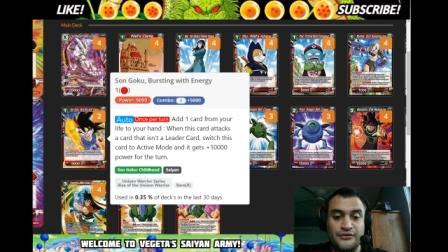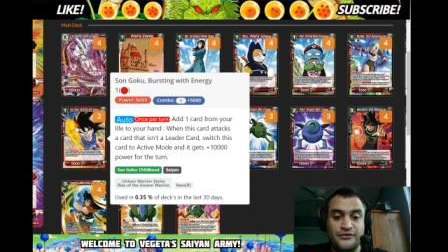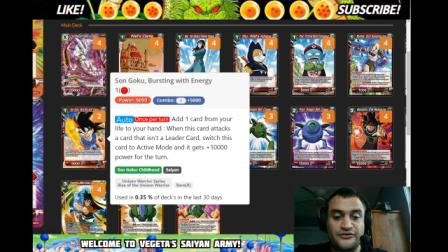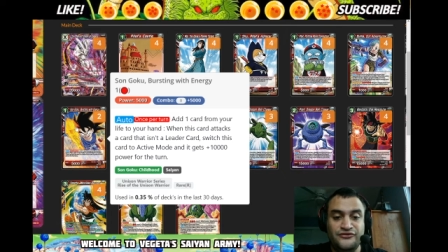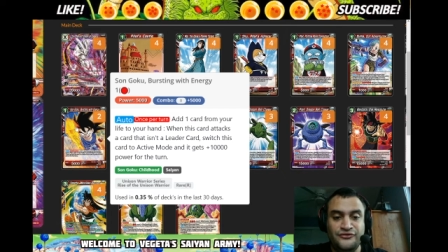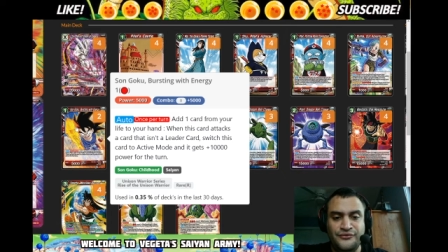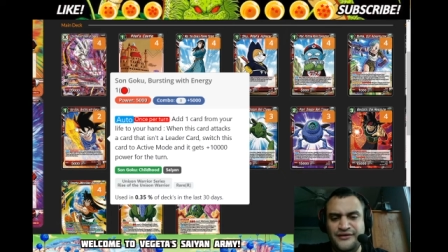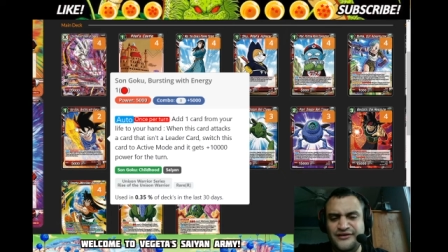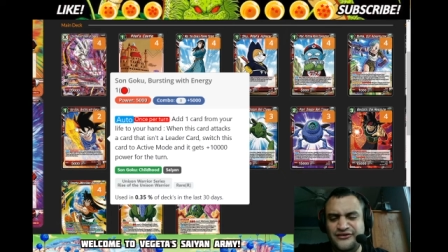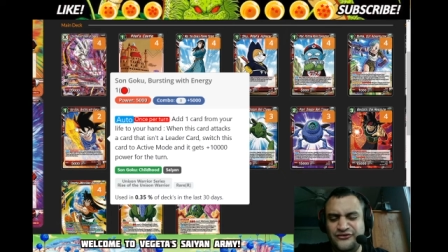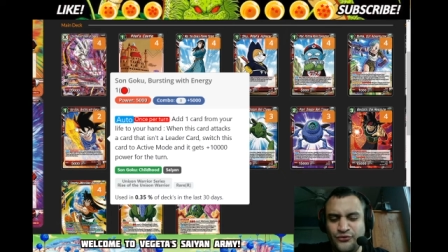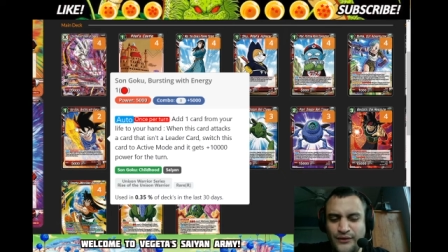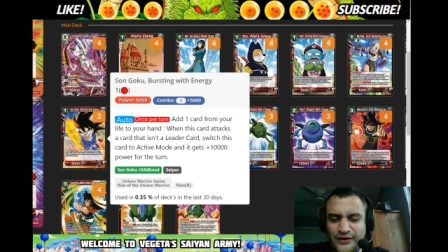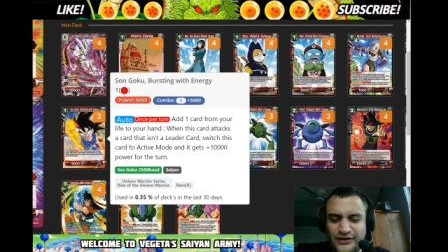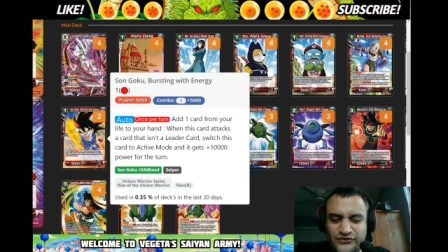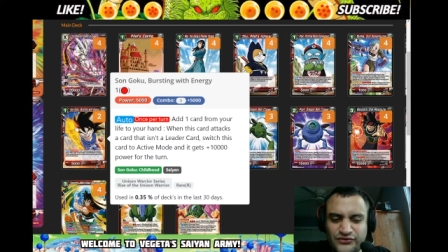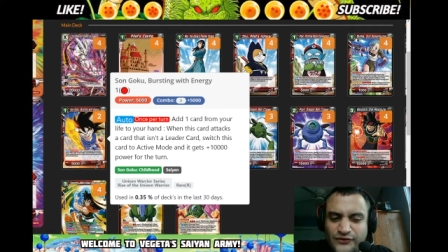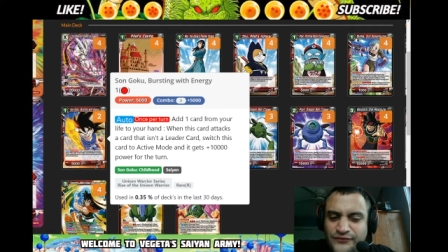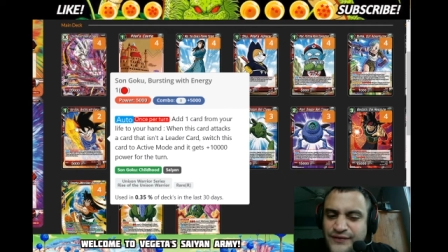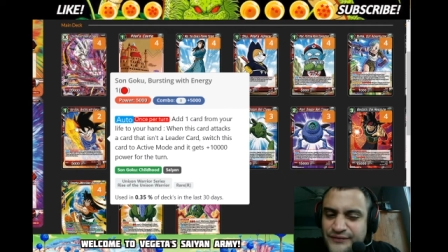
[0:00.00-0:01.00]
So he
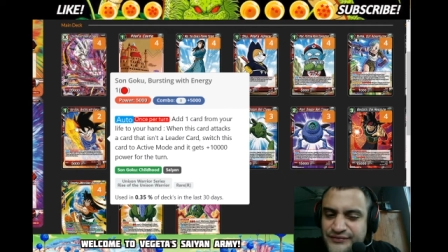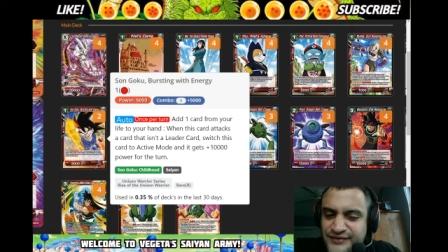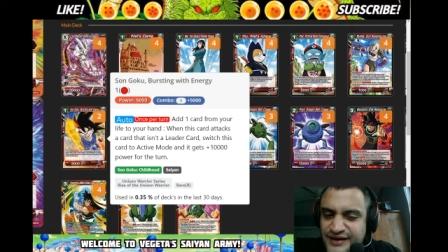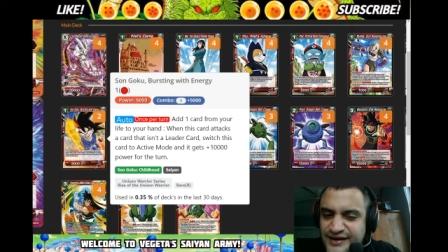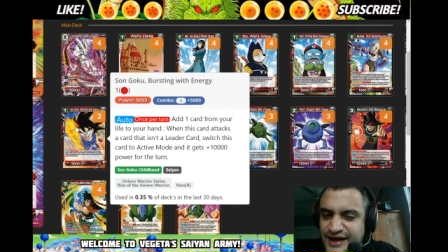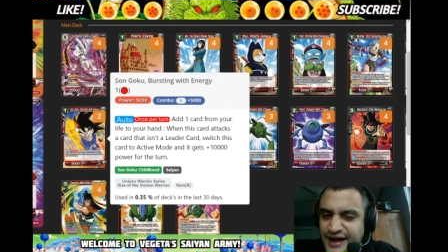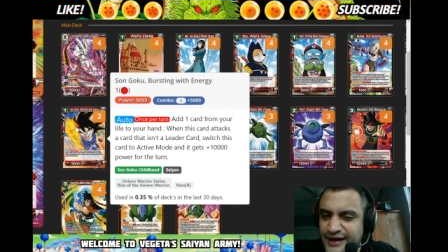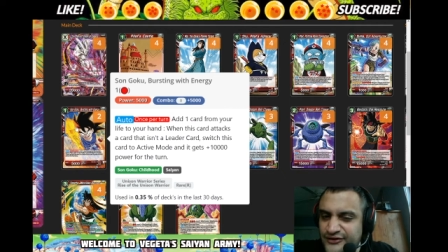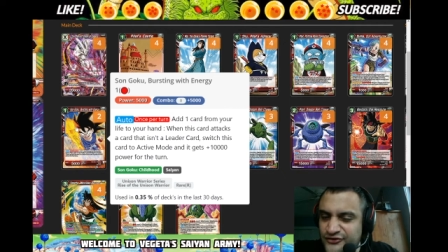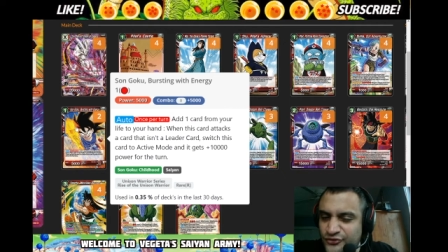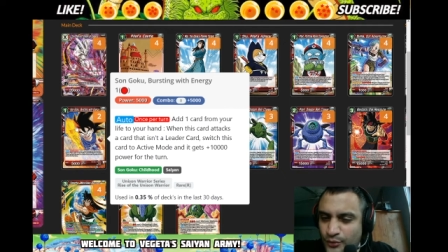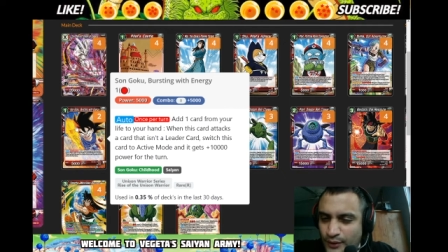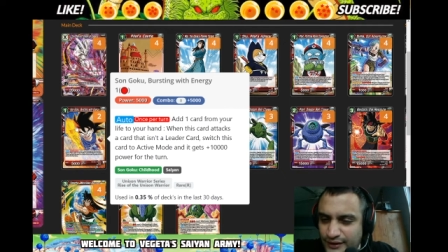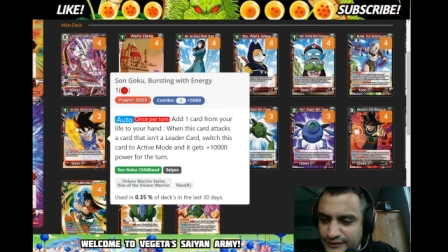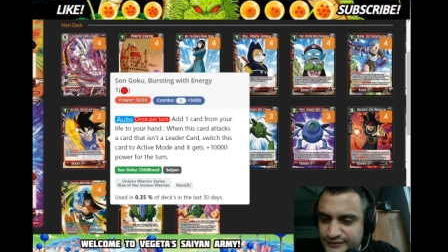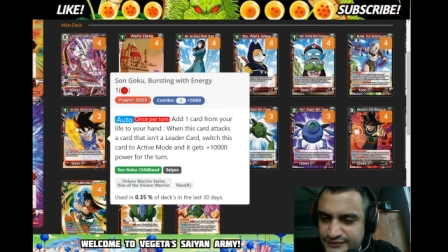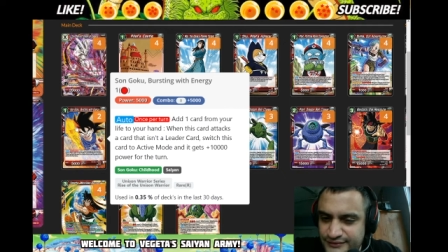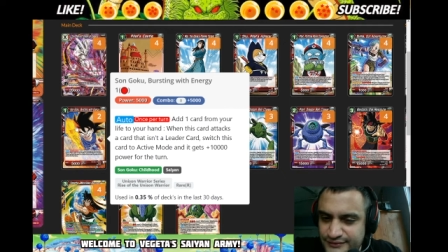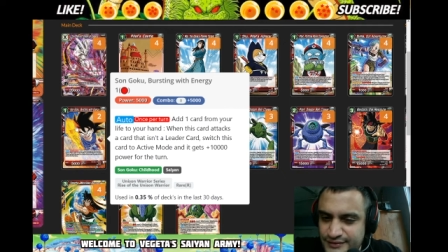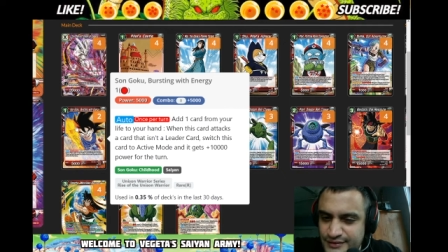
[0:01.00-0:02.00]
swings for 15k
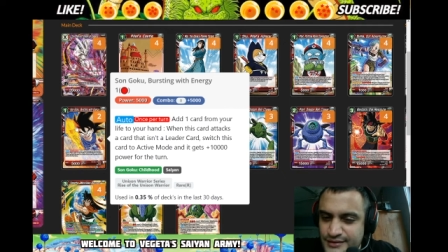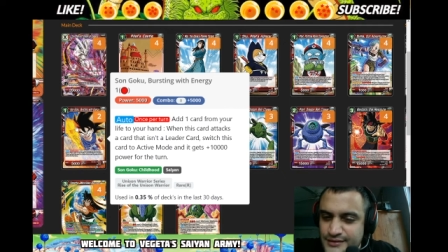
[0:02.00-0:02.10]
twice.